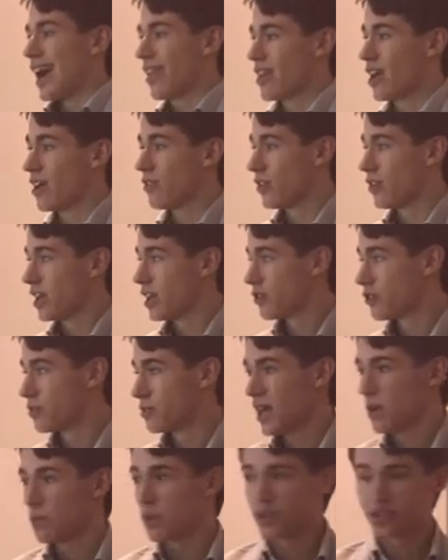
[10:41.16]
and they have links
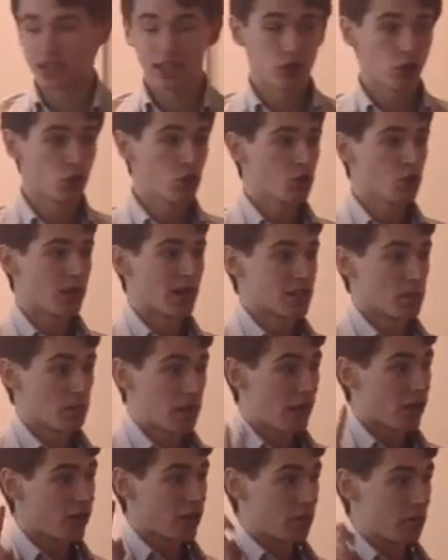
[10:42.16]
from networks that Google has
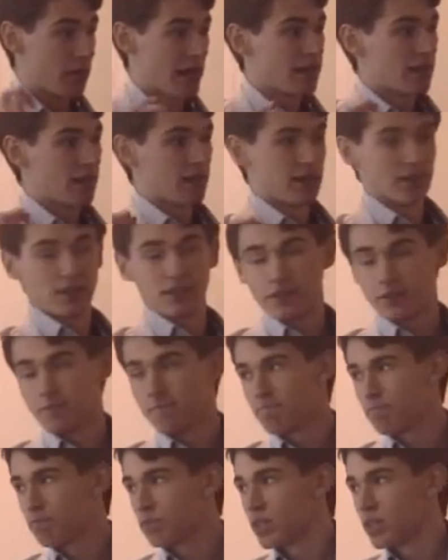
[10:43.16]
apparently penalised.